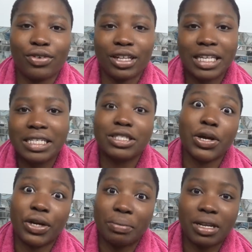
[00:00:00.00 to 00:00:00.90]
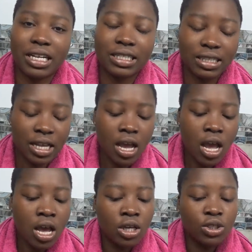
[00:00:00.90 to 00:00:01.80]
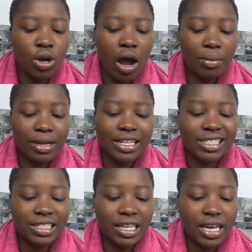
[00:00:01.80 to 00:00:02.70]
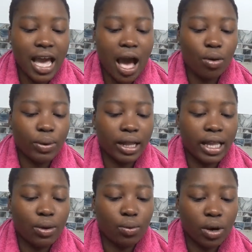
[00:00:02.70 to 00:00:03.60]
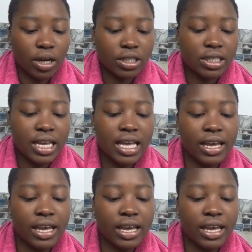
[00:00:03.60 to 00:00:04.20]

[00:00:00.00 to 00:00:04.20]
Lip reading: at least 30 minutes. So I'm gonna see how well it works